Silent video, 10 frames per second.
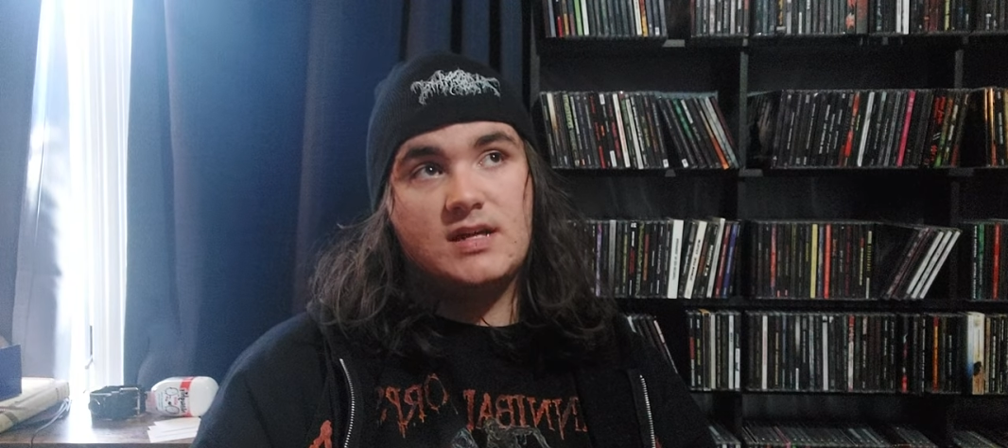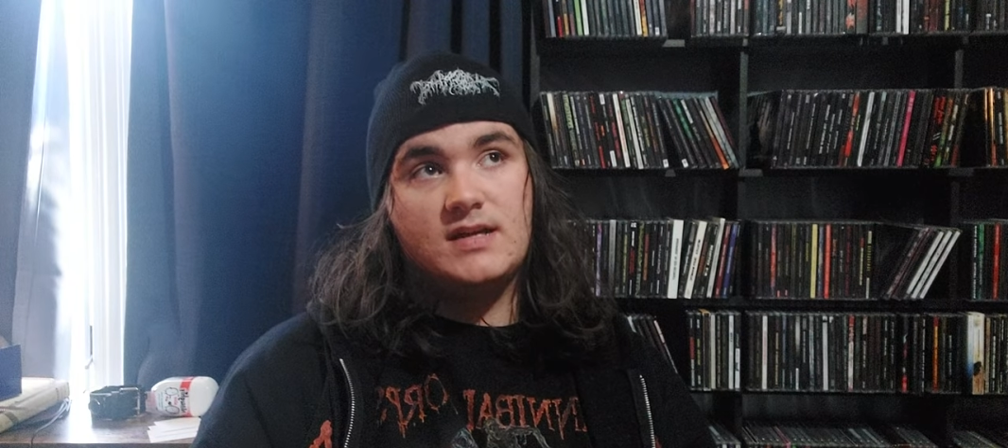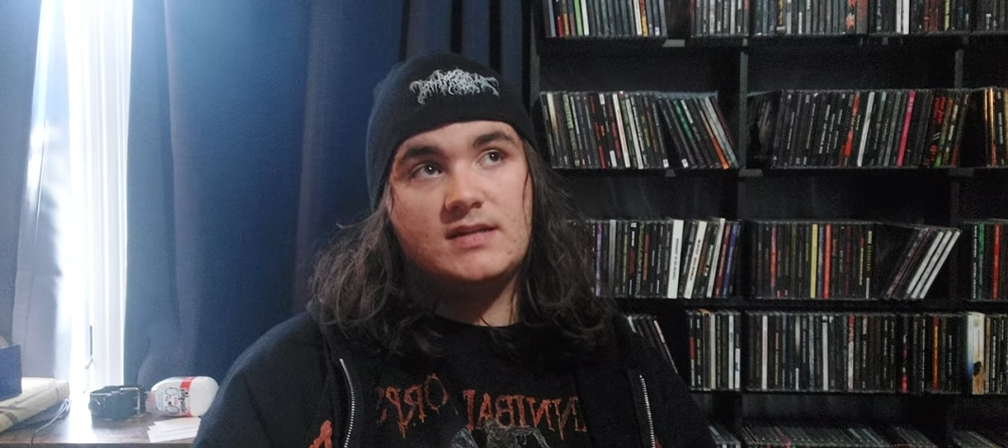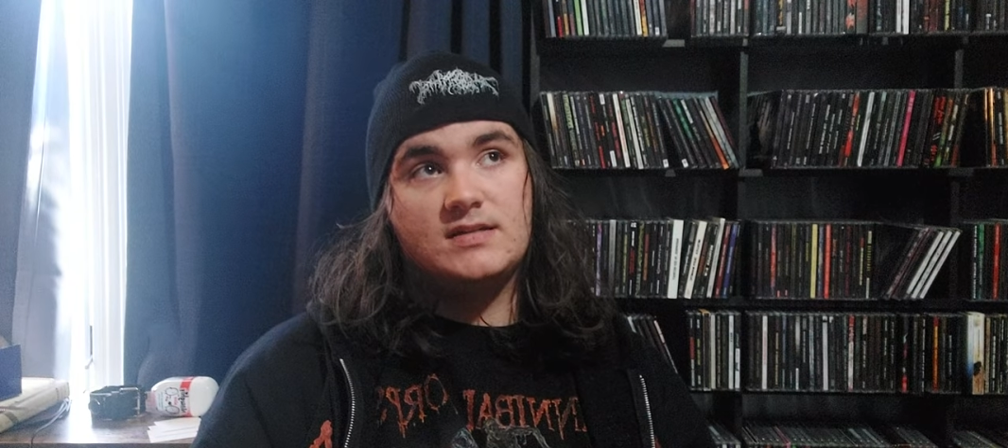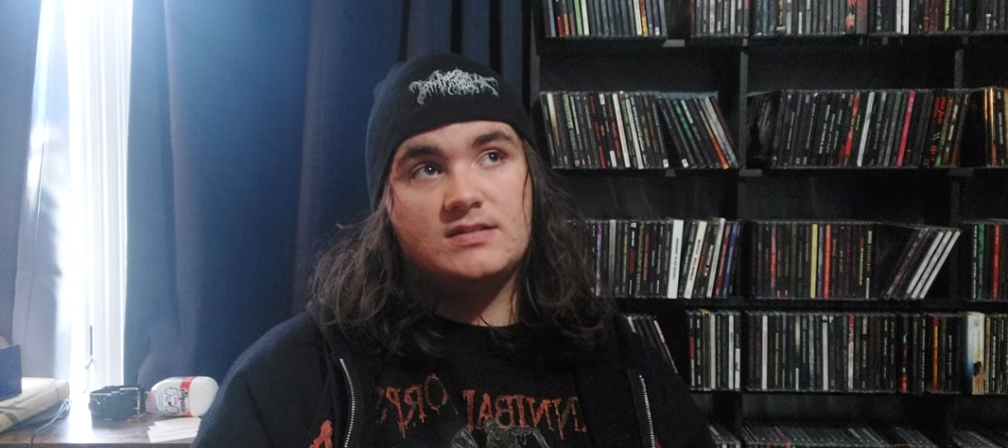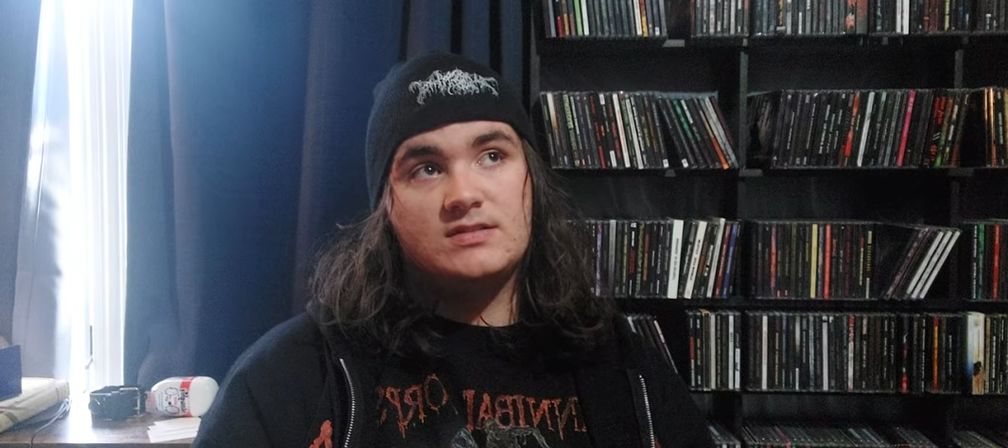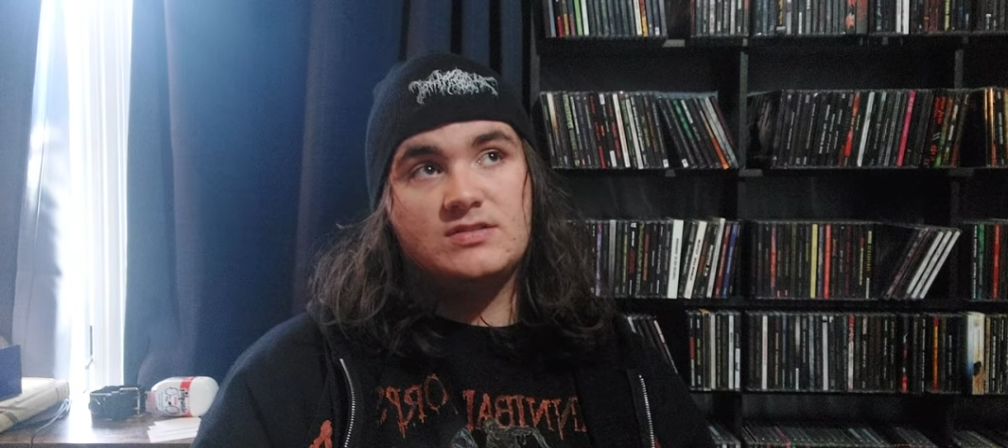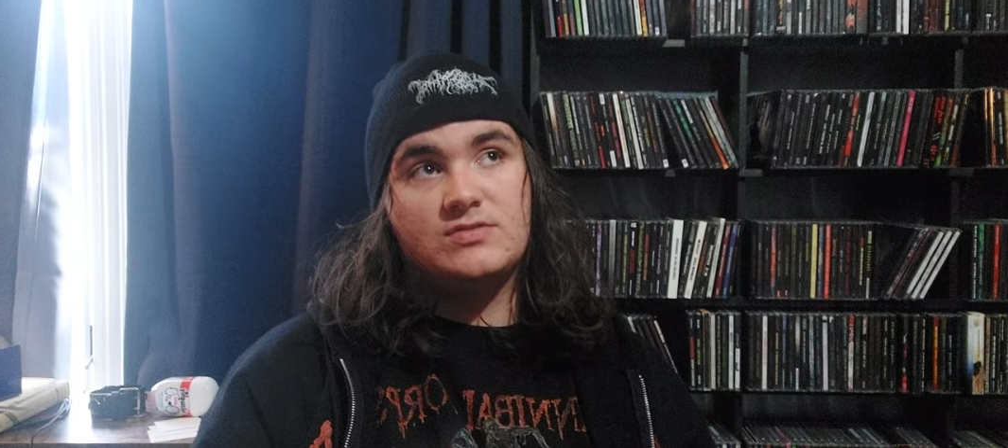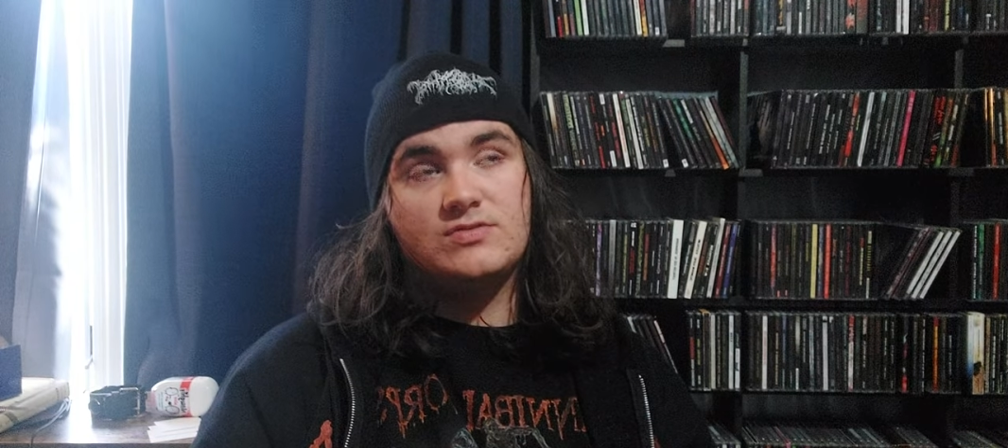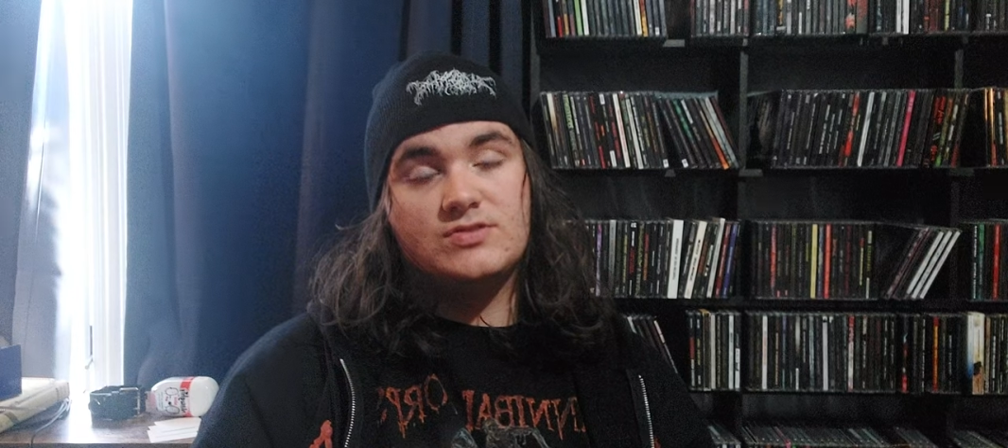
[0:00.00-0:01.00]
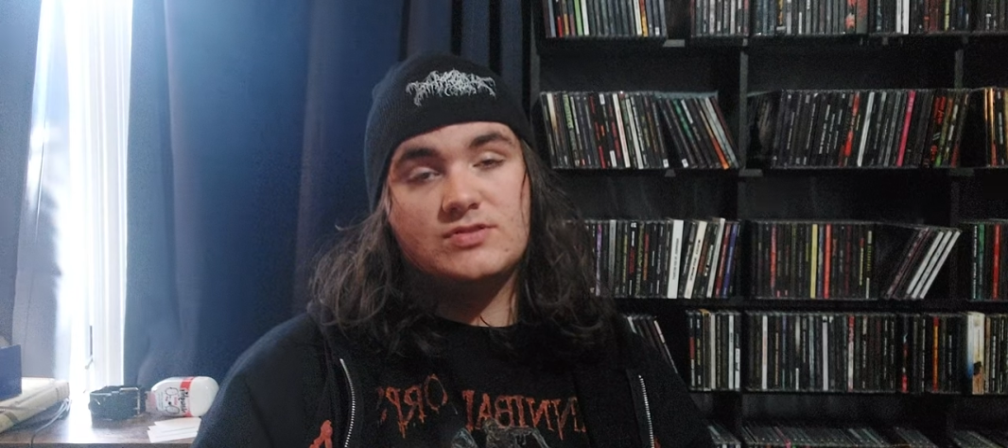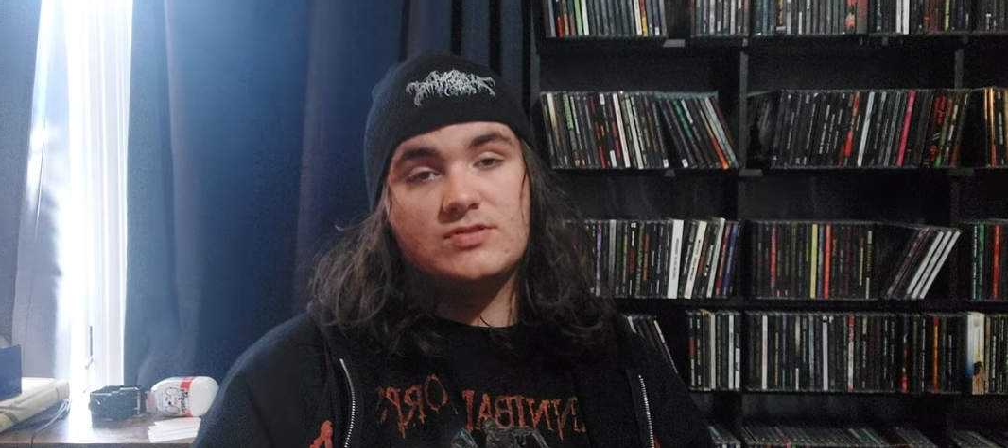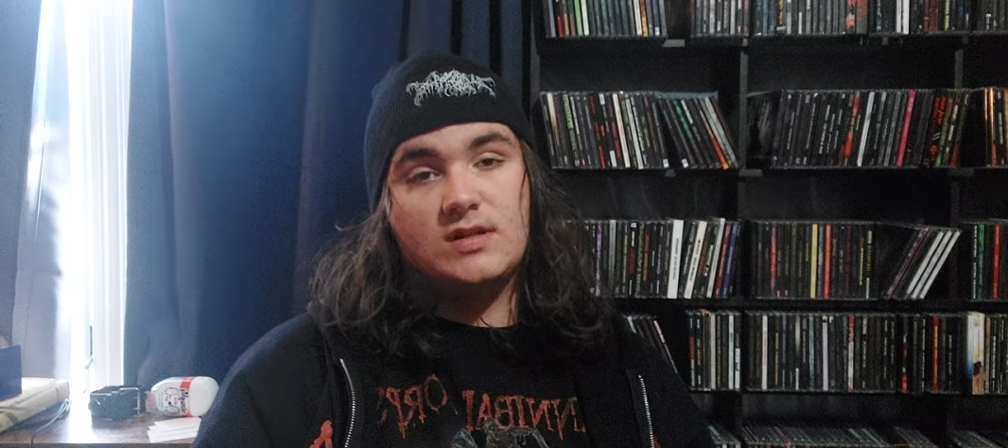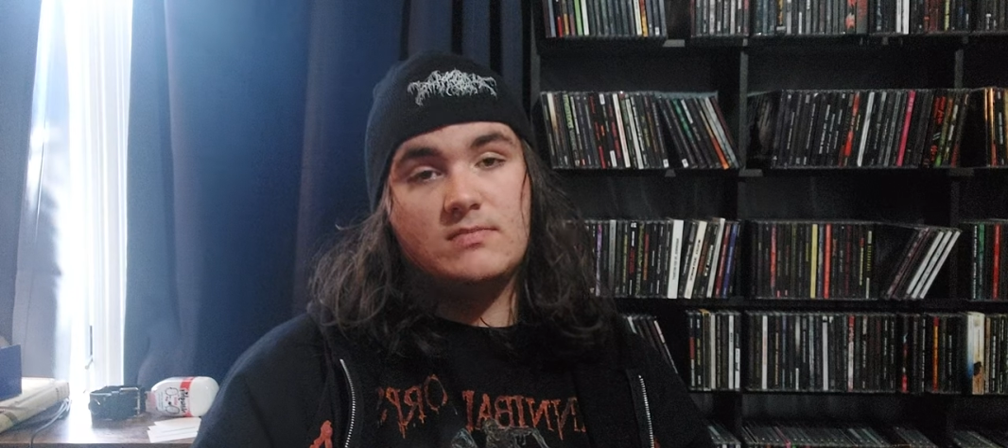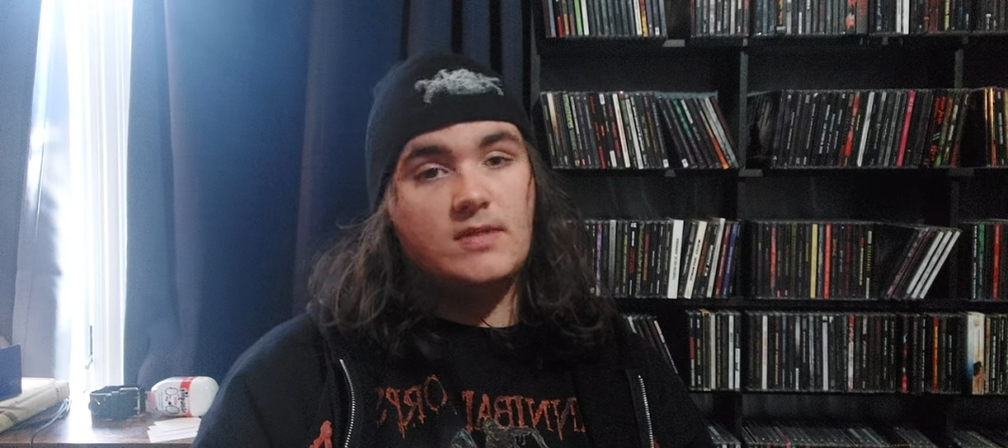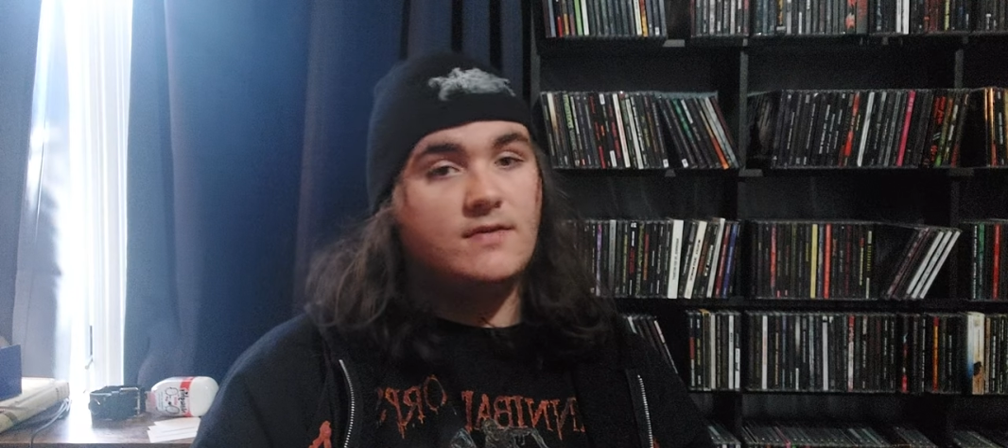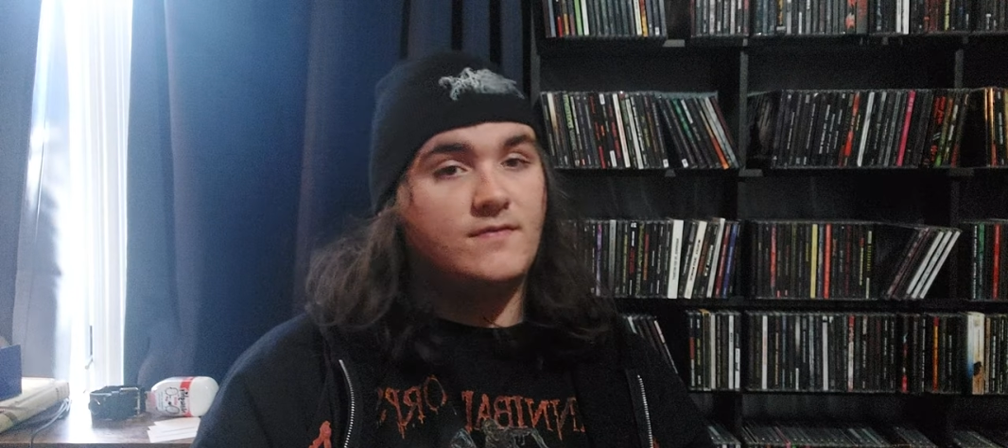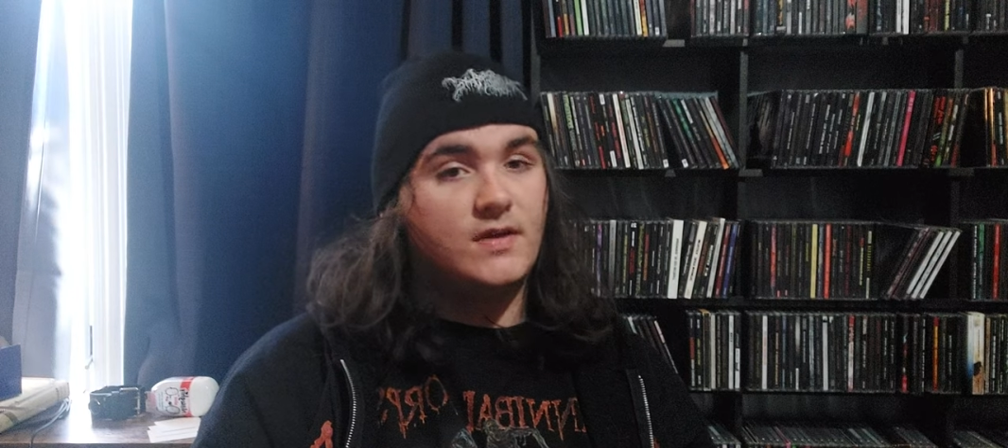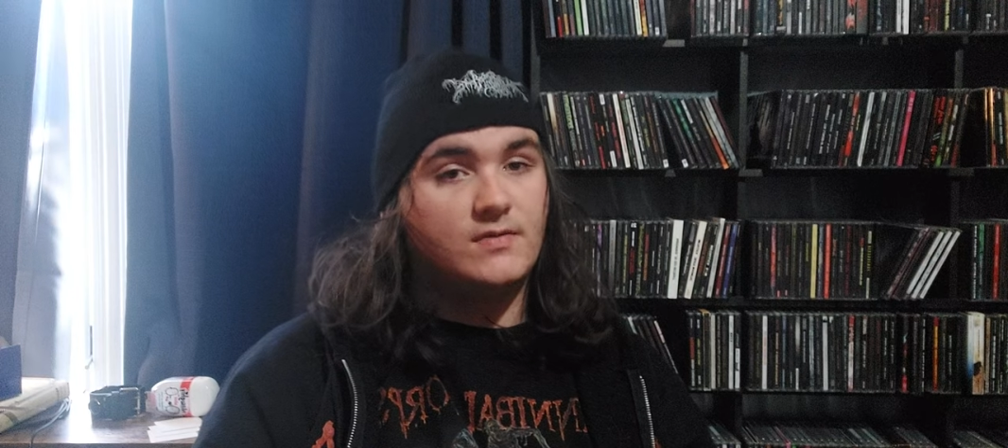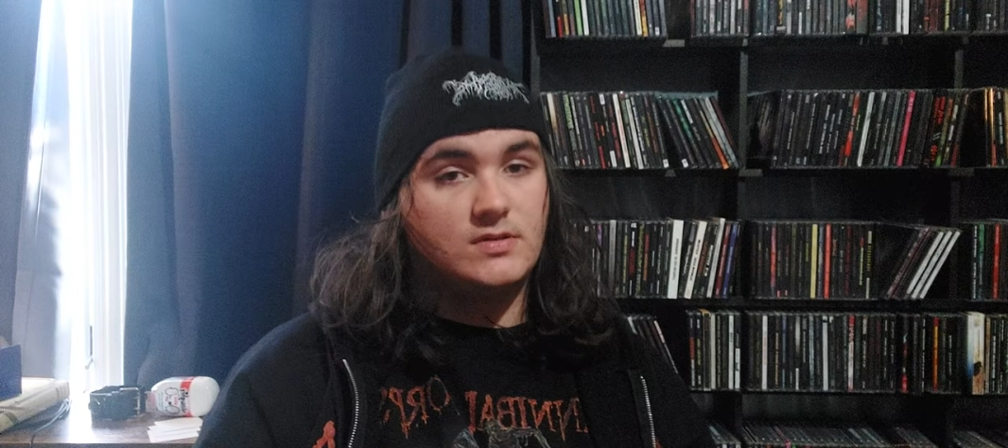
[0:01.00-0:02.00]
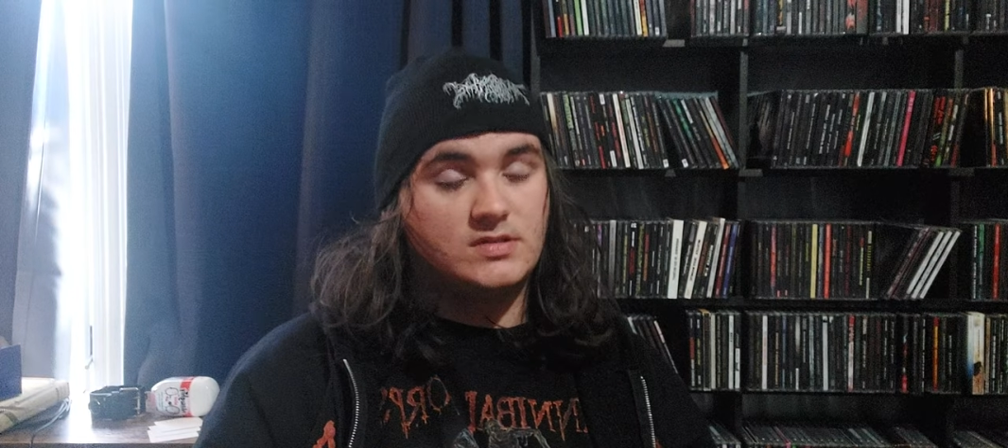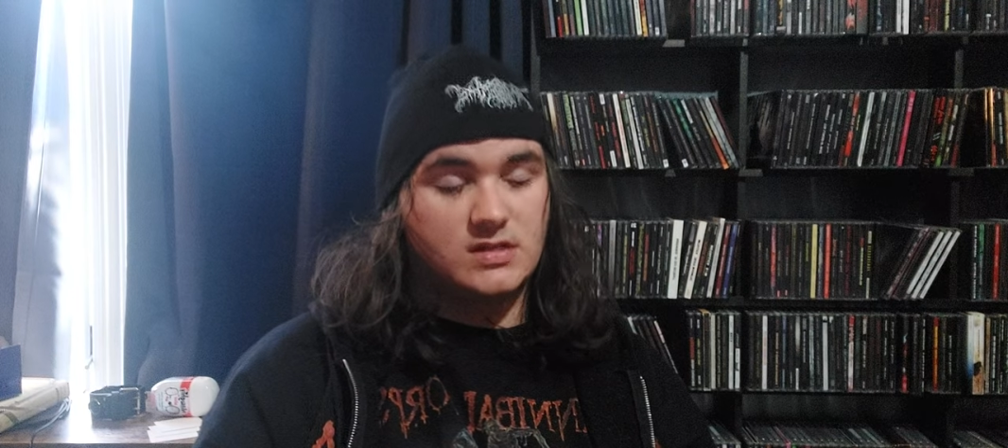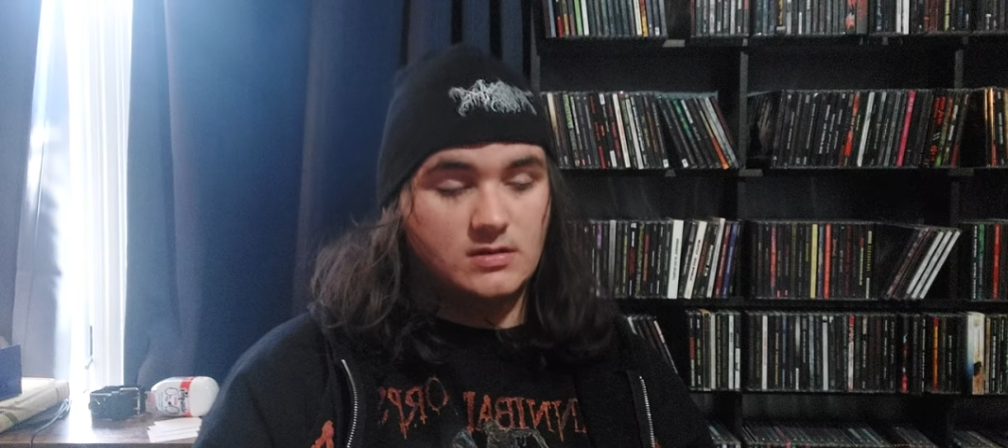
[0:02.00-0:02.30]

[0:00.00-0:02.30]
as those are like my favorites